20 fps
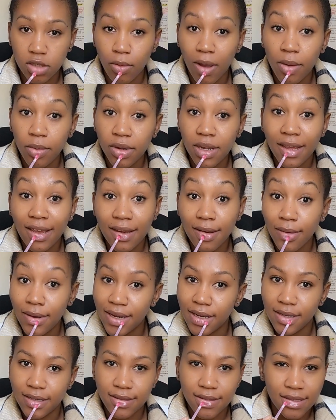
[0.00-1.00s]
Why would
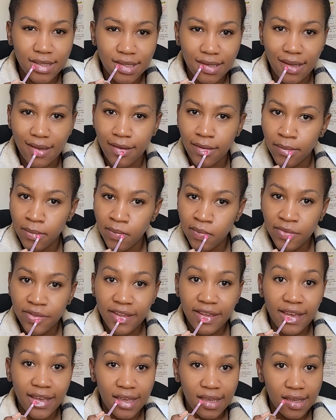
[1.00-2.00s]
anyone need to see
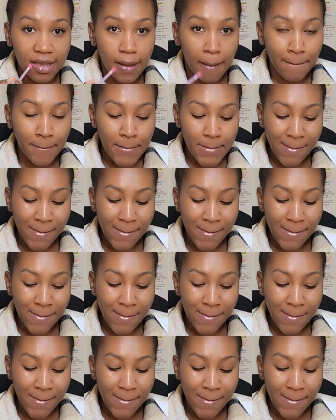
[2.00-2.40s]
a